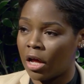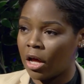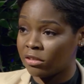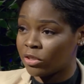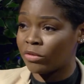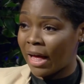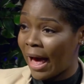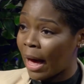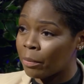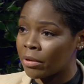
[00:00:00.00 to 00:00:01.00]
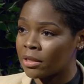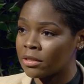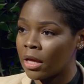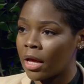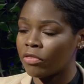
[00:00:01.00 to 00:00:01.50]
until that
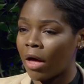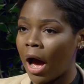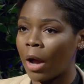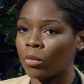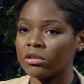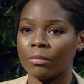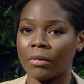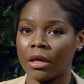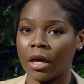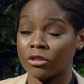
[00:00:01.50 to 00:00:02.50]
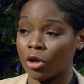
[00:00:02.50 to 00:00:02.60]
happens, that I want to be as